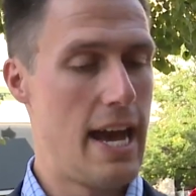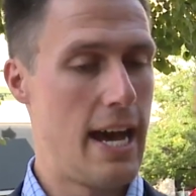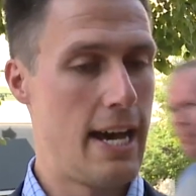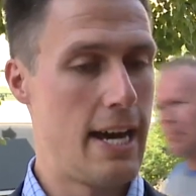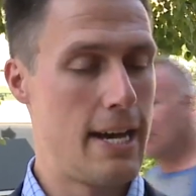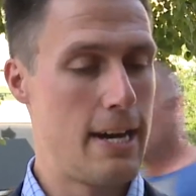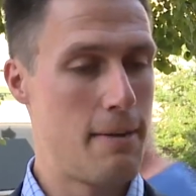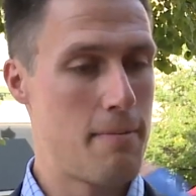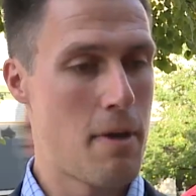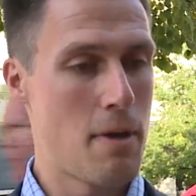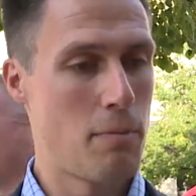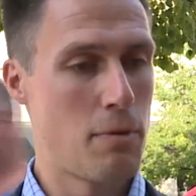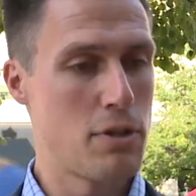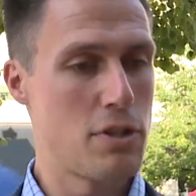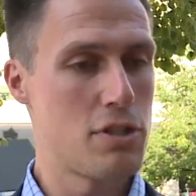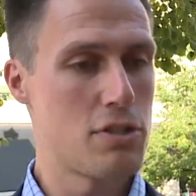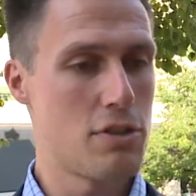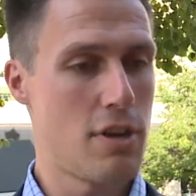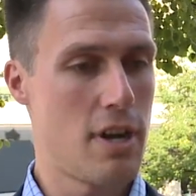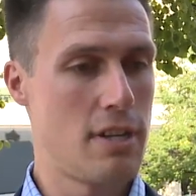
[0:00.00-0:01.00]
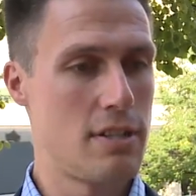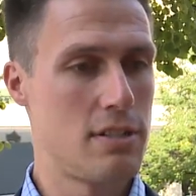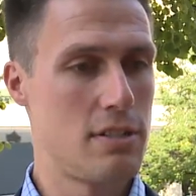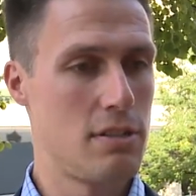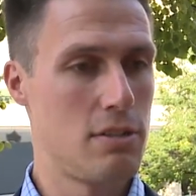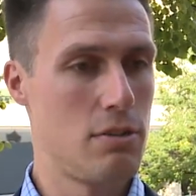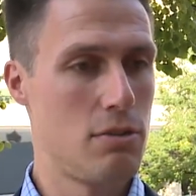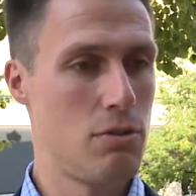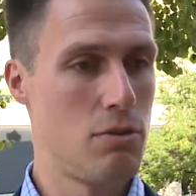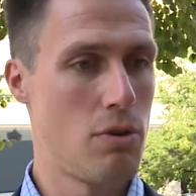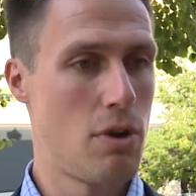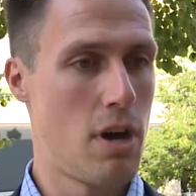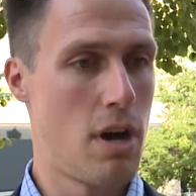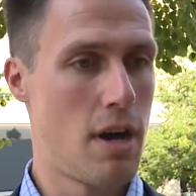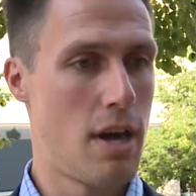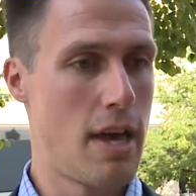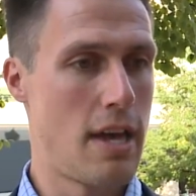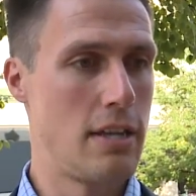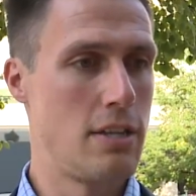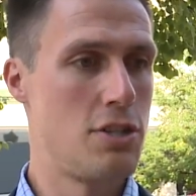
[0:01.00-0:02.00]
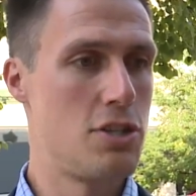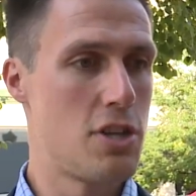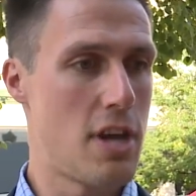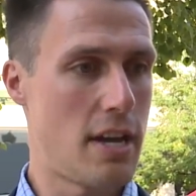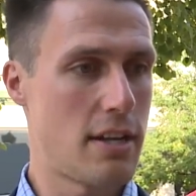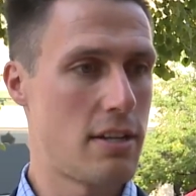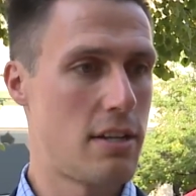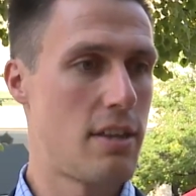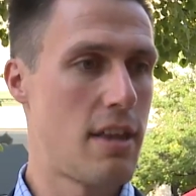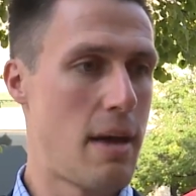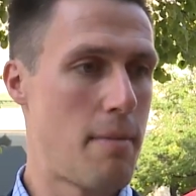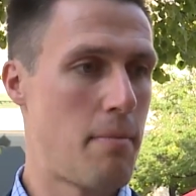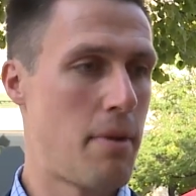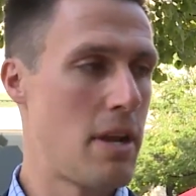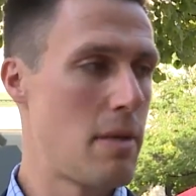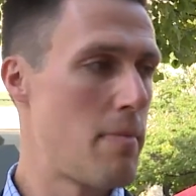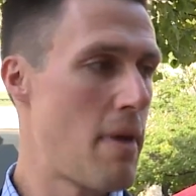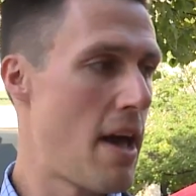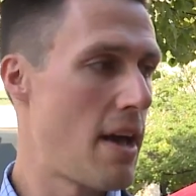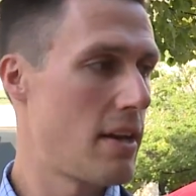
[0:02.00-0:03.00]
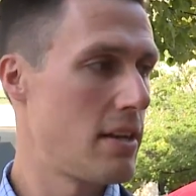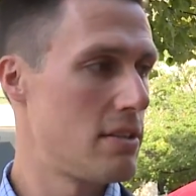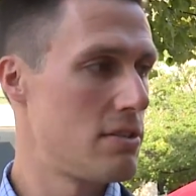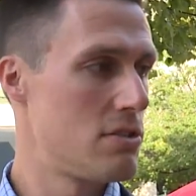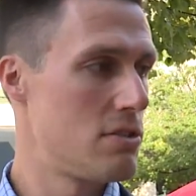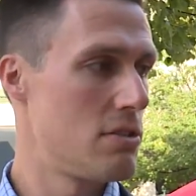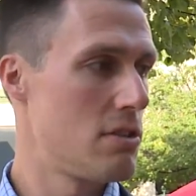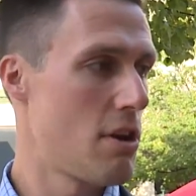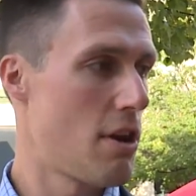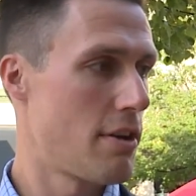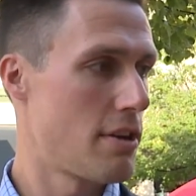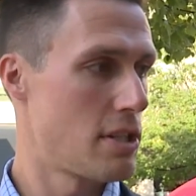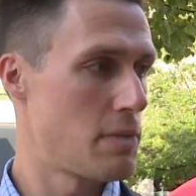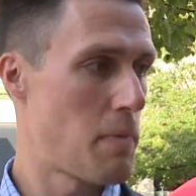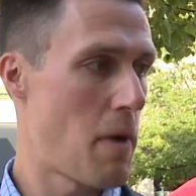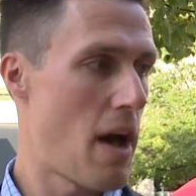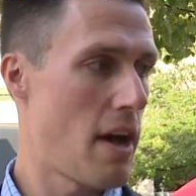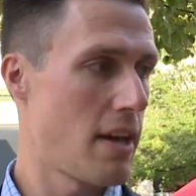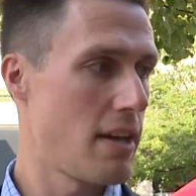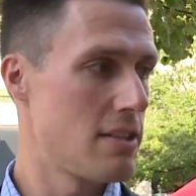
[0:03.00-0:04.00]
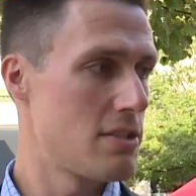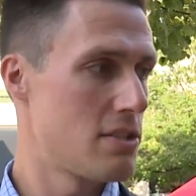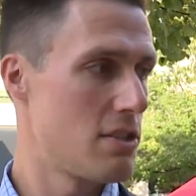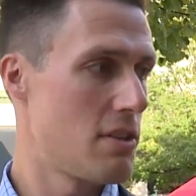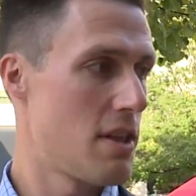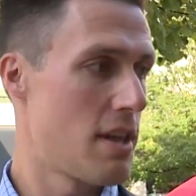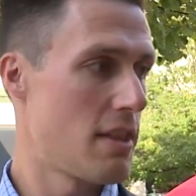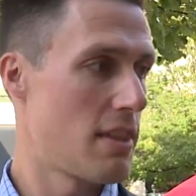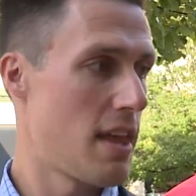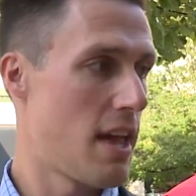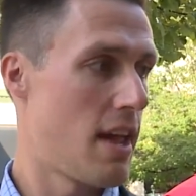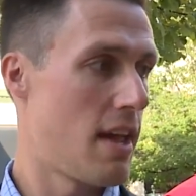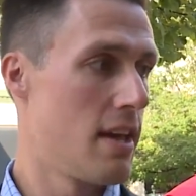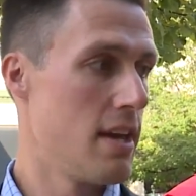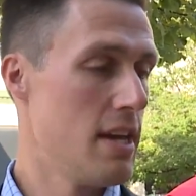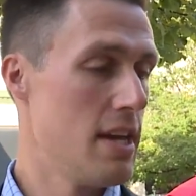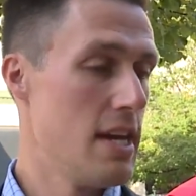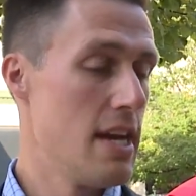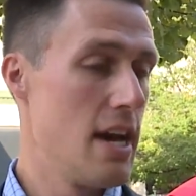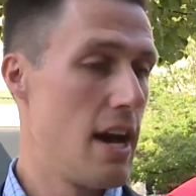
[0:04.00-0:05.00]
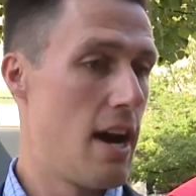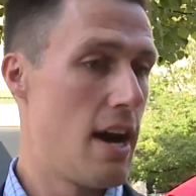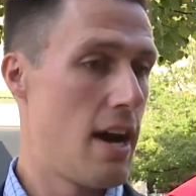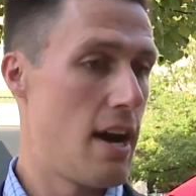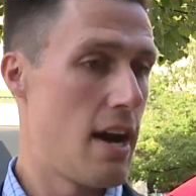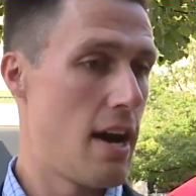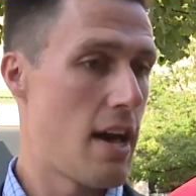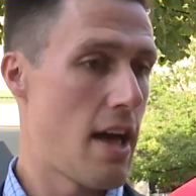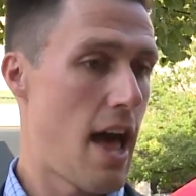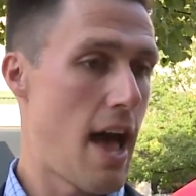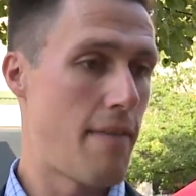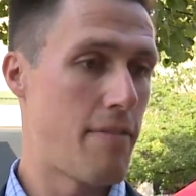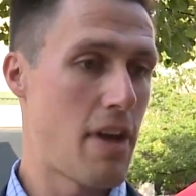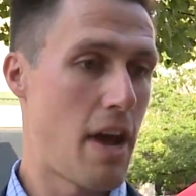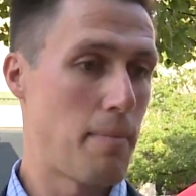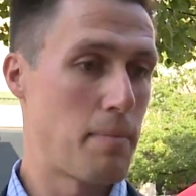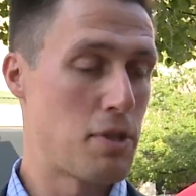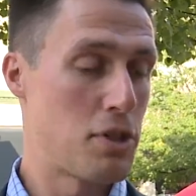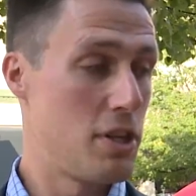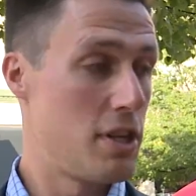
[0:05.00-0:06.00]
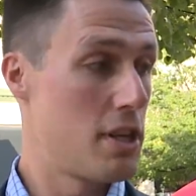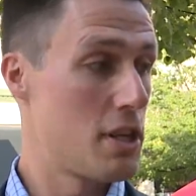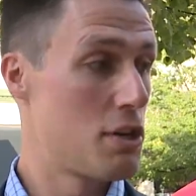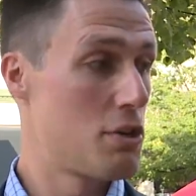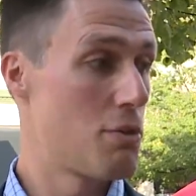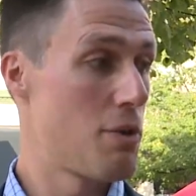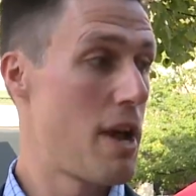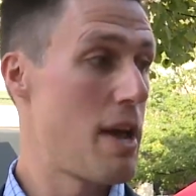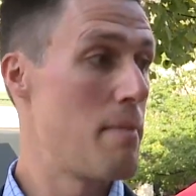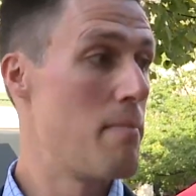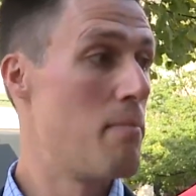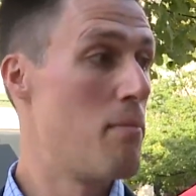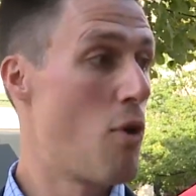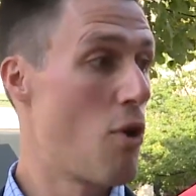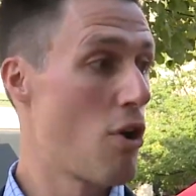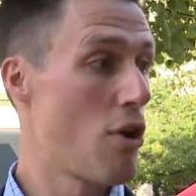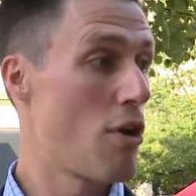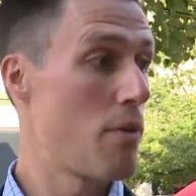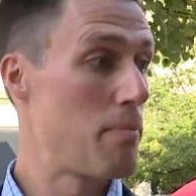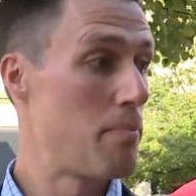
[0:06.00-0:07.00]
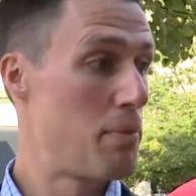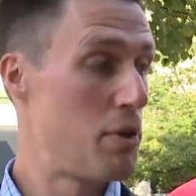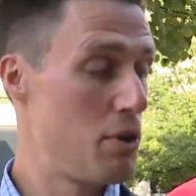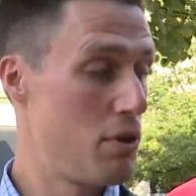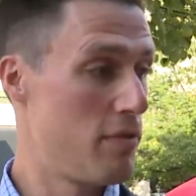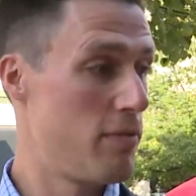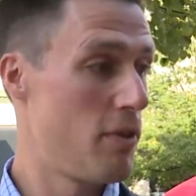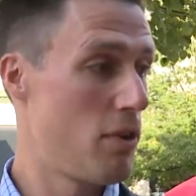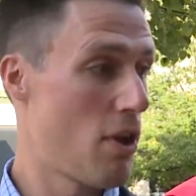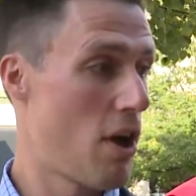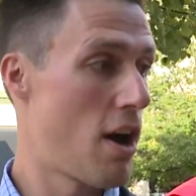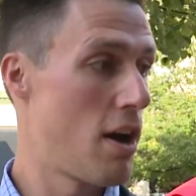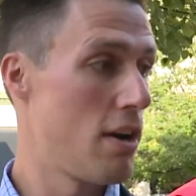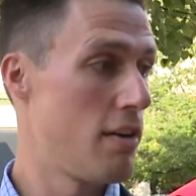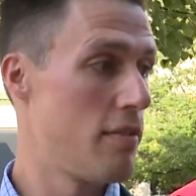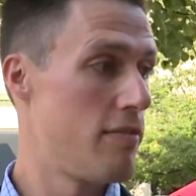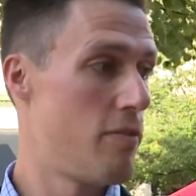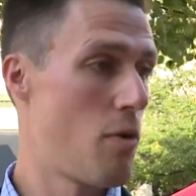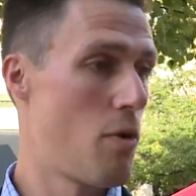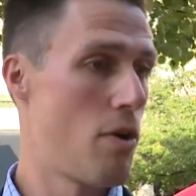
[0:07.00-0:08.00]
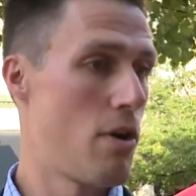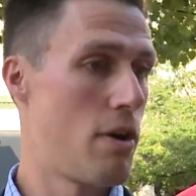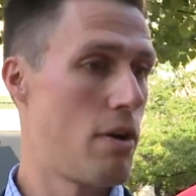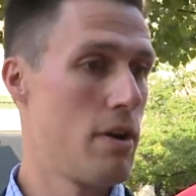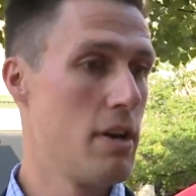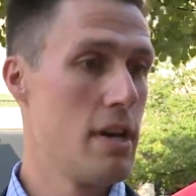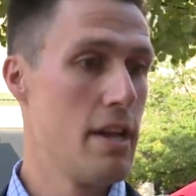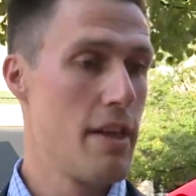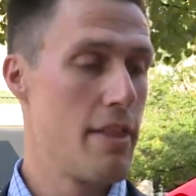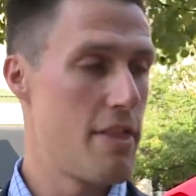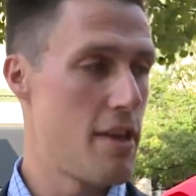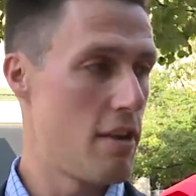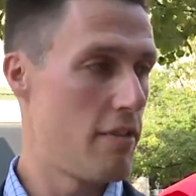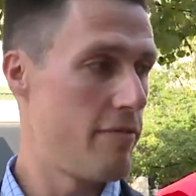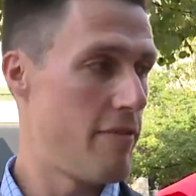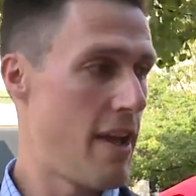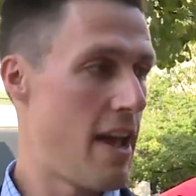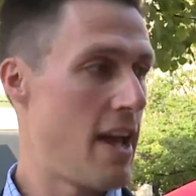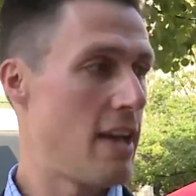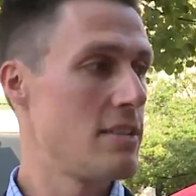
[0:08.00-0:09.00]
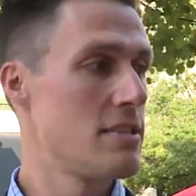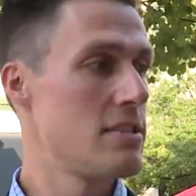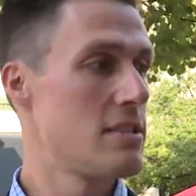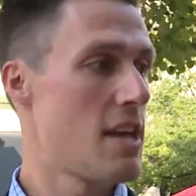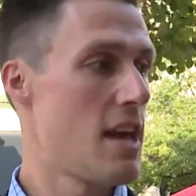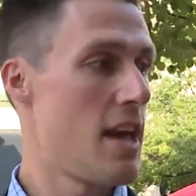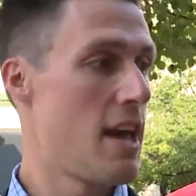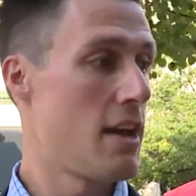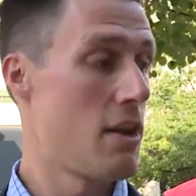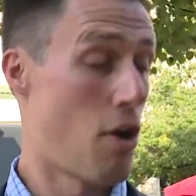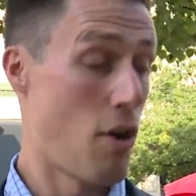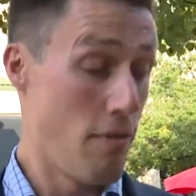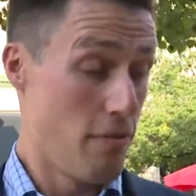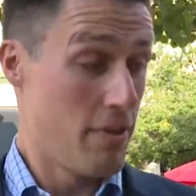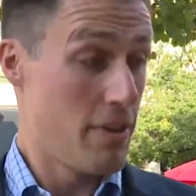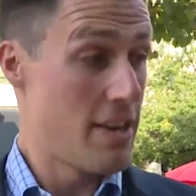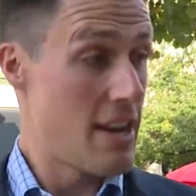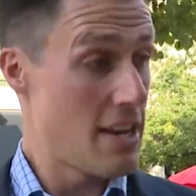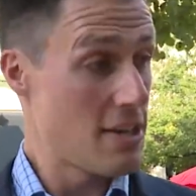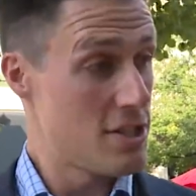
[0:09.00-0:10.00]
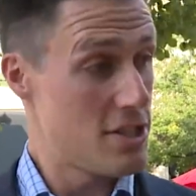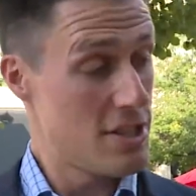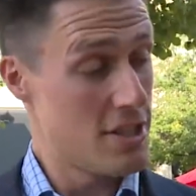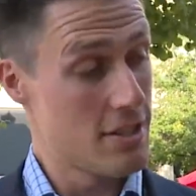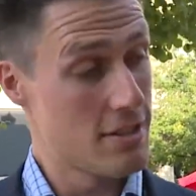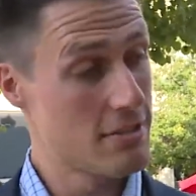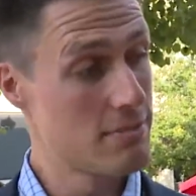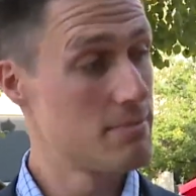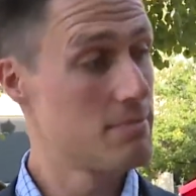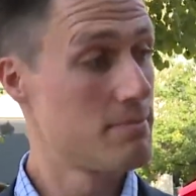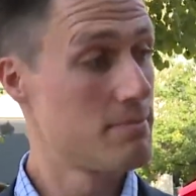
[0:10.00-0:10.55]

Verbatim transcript: Um, and we're just trying to uh, inject that money back into the artist's pocket so that they uh, have the opportunity to create more beautiful art for their fans and hopefully next year.